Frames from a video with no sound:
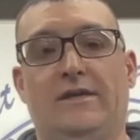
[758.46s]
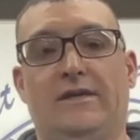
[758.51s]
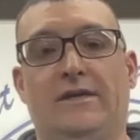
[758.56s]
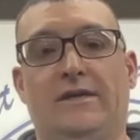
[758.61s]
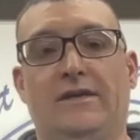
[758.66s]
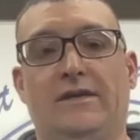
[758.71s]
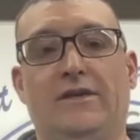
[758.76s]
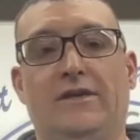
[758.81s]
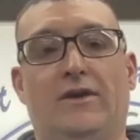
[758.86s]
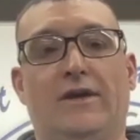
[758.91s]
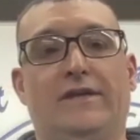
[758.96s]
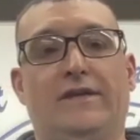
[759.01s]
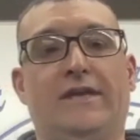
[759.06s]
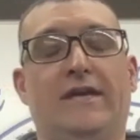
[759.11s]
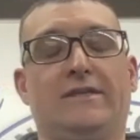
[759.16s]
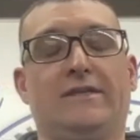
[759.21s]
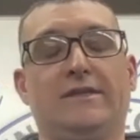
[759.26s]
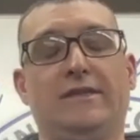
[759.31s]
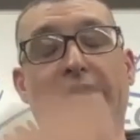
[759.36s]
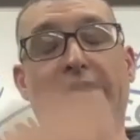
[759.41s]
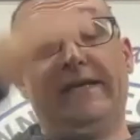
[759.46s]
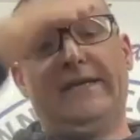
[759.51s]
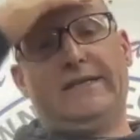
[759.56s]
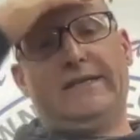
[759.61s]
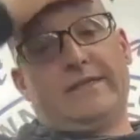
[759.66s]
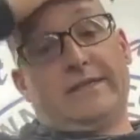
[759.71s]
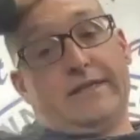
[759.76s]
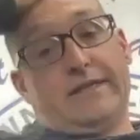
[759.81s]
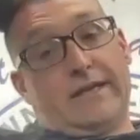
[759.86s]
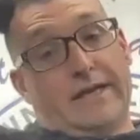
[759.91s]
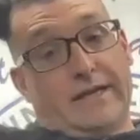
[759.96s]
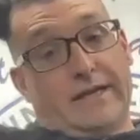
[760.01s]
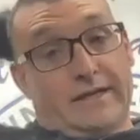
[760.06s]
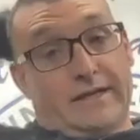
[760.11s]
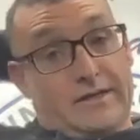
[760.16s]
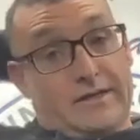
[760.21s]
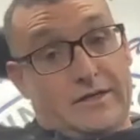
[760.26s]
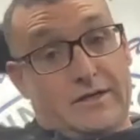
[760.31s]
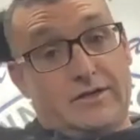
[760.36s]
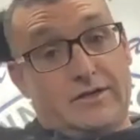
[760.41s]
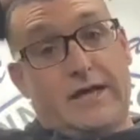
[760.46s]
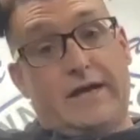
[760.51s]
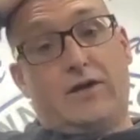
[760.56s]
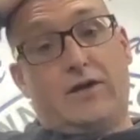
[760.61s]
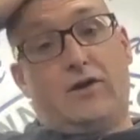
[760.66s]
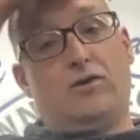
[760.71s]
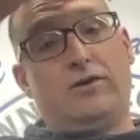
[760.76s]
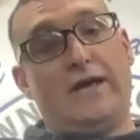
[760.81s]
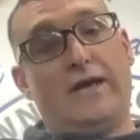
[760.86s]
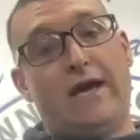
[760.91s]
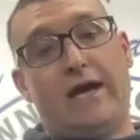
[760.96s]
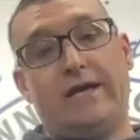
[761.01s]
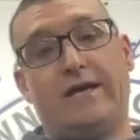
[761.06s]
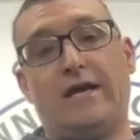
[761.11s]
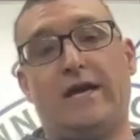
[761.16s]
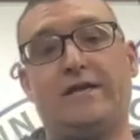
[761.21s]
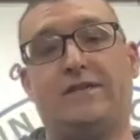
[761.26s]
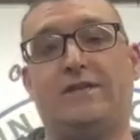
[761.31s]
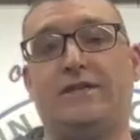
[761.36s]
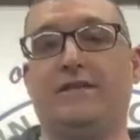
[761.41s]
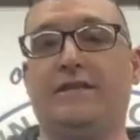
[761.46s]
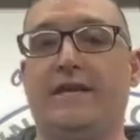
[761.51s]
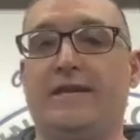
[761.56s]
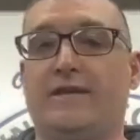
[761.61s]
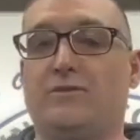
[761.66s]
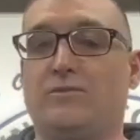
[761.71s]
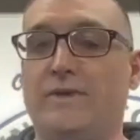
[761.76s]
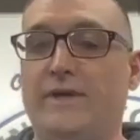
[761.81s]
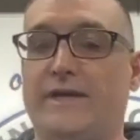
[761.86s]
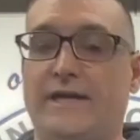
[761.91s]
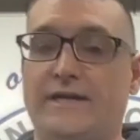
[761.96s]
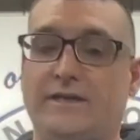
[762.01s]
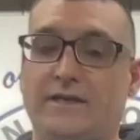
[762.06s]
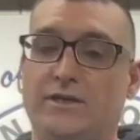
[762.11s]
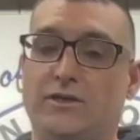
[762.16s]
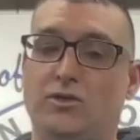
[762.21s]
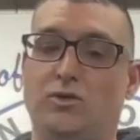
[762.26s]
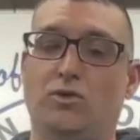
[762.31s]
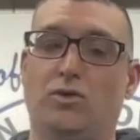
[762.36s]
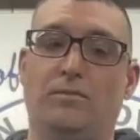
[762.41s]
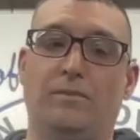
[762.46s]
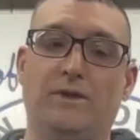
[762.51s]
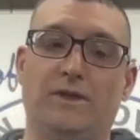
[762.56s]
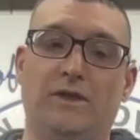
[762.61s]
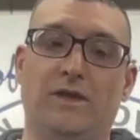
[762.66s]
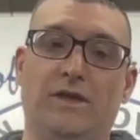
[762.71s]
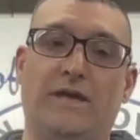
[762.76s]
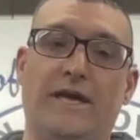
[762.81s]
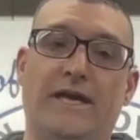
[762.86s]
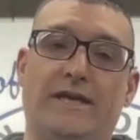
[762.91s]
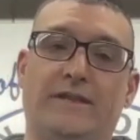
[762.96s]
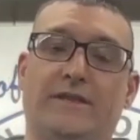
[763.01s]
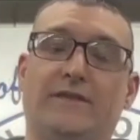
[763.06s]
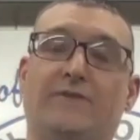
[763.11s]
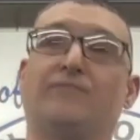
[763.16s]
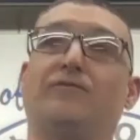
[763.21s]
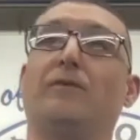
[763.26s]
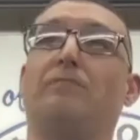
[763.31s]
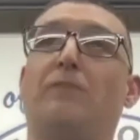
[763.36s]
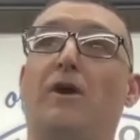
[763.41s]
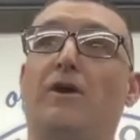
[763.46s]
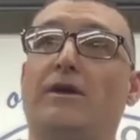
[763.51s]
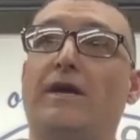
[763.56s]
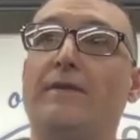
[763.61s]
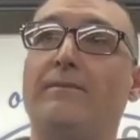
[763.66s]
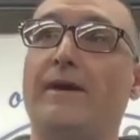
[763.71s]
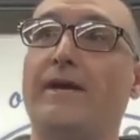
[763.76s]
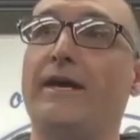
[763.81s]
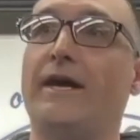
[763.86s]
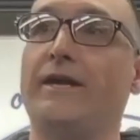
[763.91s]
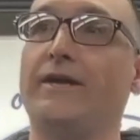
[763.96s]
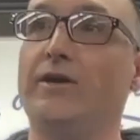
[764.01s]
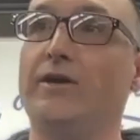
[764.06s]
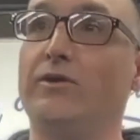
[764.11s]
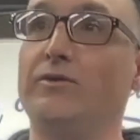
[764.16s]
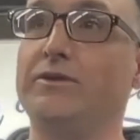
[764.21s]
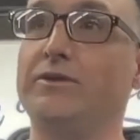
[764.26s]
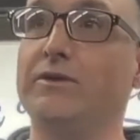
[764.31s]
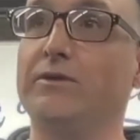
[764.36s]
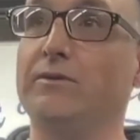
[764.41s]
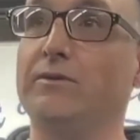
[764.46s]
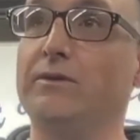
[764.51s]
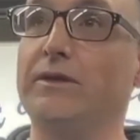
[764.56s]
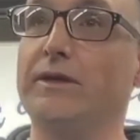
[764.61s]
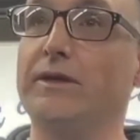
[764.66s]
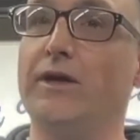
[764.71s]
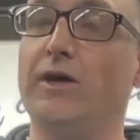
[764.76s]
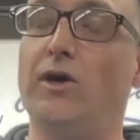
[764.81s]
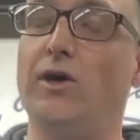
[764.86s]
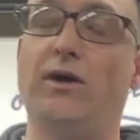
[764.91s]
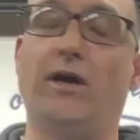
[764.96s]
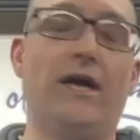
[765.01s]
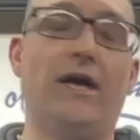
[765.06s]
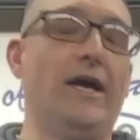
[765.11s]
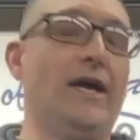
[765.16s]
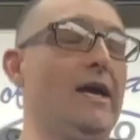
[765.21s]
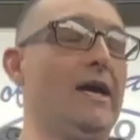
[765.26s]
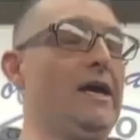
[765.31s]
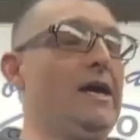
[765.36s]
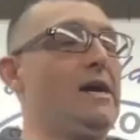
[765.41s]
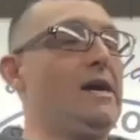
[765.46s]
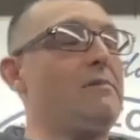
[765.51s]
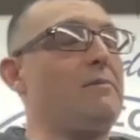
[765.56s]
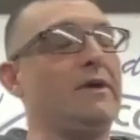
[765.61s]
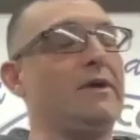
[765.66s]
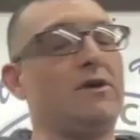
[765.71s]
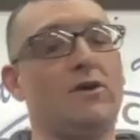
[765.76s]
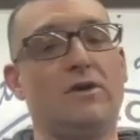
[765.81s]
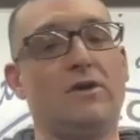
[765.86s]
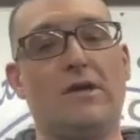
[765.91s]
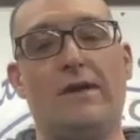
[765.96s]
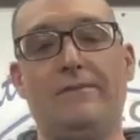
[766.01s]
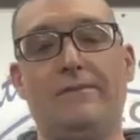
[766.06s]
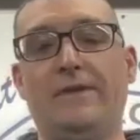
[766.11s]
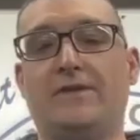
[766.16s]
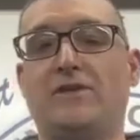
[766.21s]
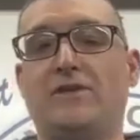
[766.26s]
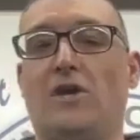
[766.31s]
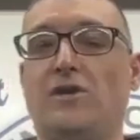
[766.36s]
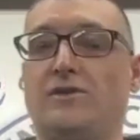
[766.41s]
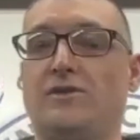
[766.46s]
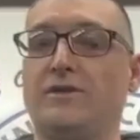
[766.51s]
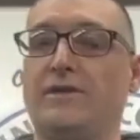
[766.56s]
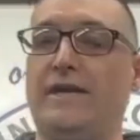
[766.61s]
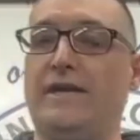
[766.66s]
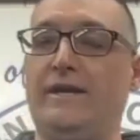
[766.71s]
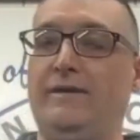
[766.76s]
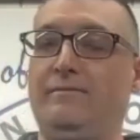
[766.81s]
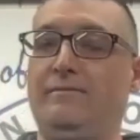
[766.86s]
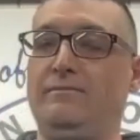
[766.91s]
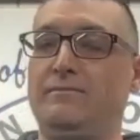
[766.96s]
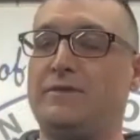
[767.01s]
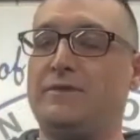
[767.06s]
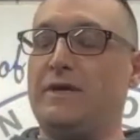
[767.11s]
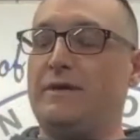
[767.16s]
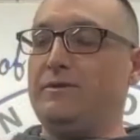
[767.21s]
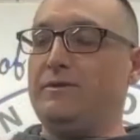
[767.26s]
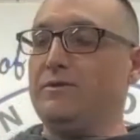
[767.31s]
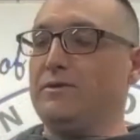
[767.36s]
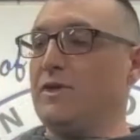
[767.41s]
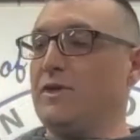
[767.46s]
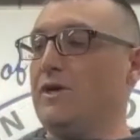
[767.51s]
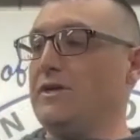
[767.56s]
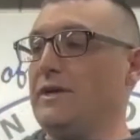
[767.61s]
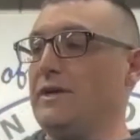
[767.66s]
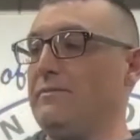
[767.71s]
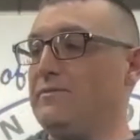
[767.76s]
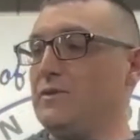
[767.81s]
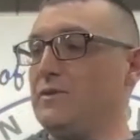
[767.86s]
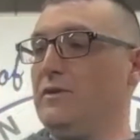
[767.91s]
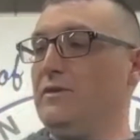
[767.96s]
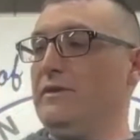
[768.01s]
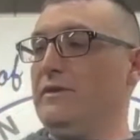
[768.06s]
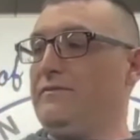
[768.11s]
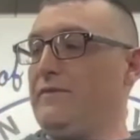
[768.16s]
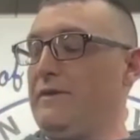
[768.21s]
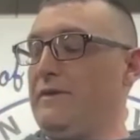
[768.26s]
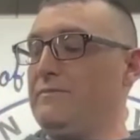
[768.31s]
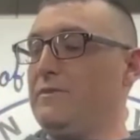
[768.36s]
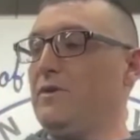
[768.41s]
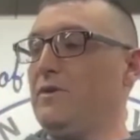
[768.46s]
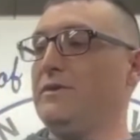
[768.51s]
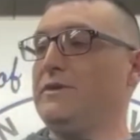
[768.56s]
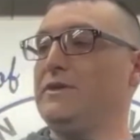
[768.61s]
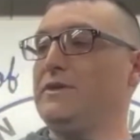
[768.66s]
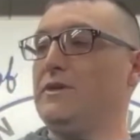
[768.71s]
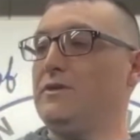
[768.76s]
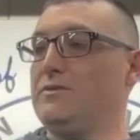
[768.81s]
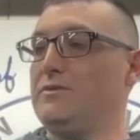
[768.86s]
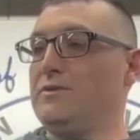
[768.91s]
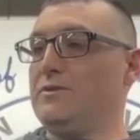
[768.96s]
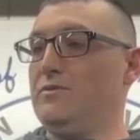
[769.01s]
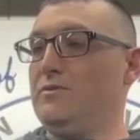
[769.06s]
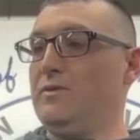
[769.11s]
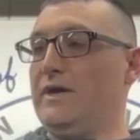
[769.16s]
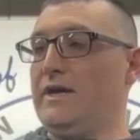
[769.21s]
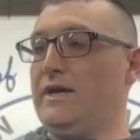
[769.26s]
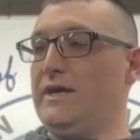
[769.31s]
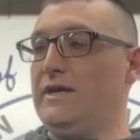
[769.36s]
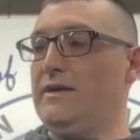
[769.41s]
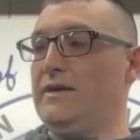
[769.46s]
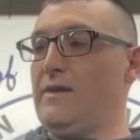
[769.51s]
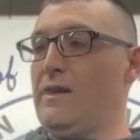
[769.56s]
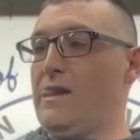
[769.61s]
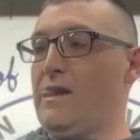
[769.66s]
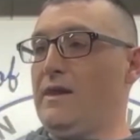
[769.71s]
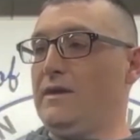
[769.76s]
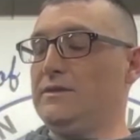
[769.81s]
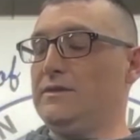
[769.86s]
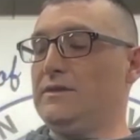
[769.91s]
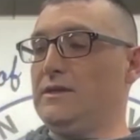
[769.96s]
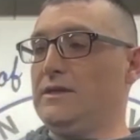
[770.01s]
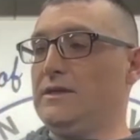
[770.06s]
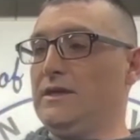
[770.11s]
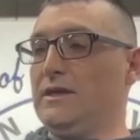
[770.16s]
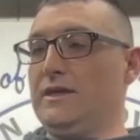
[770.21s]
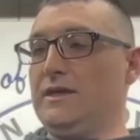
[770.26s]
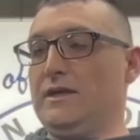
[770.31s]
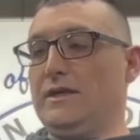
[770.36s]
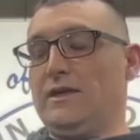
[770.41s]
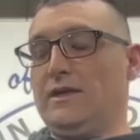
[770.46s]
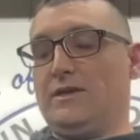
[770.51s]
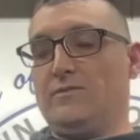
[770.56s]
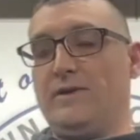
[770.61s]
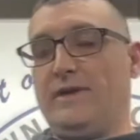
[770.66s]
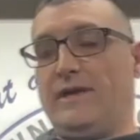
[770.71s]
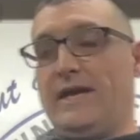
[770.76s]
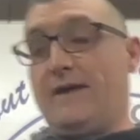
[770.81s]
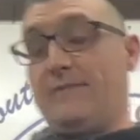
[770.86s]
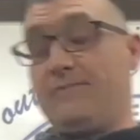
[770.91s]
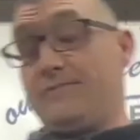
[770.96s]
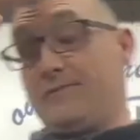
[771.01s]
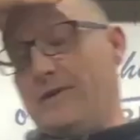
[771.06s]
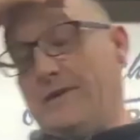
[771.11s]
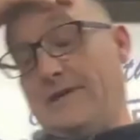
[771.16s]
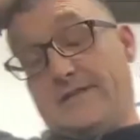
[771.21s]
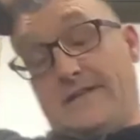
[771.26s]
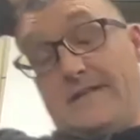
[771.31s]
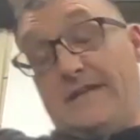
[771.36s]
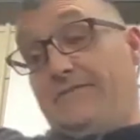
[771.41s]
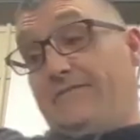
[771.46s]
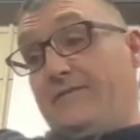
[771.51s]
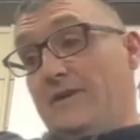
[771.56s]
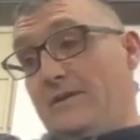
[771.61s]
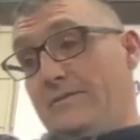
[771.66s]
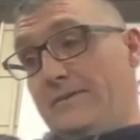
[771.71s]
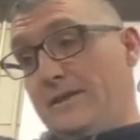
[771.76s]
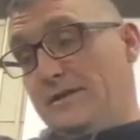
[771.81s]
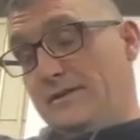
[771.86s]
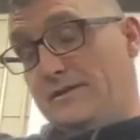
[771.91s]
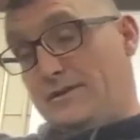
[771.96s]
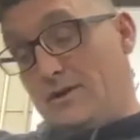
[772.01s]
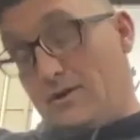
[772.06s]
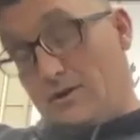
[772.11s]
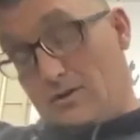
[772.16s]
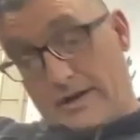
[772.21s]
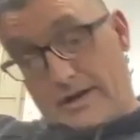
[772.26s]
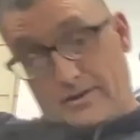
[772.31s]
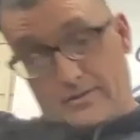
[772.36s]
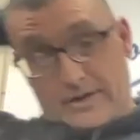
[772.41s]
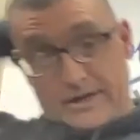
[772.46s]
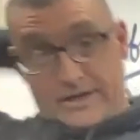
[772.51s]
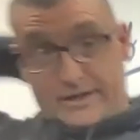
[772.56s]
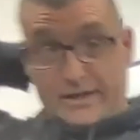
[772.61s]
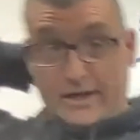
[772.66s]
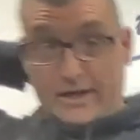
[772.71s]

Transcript: you know, I talked to Liz, and she's like, oh yeah, I got you in next week. I said, cool, but look, I got this football game I got to go to, you know. My girl got me to a Charger game, so if I'm going to go to rehab for it as a gift, you know what I mean? So anyways,